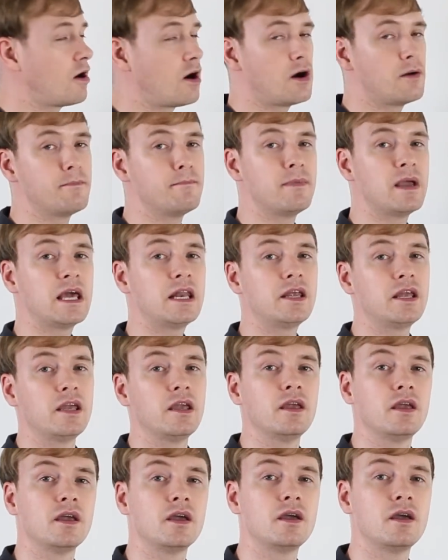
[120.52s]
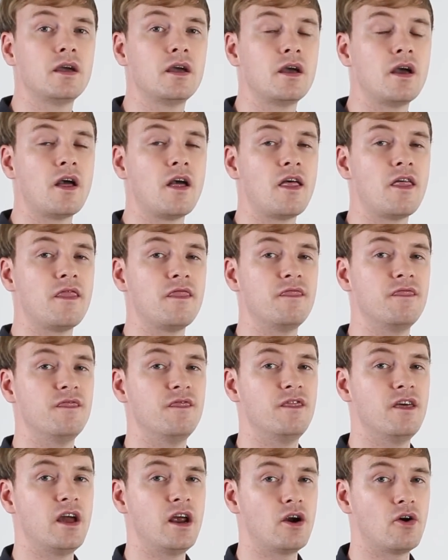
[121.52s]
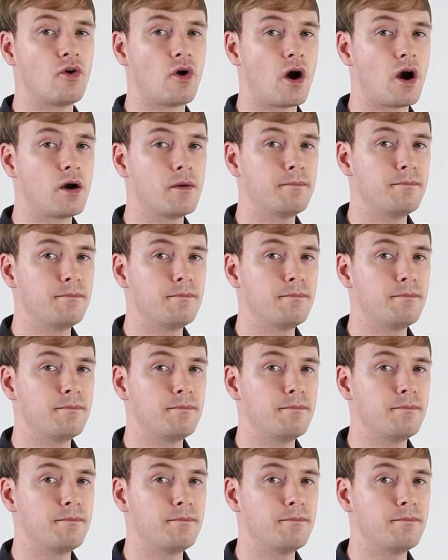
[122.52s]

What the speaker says: are many. There are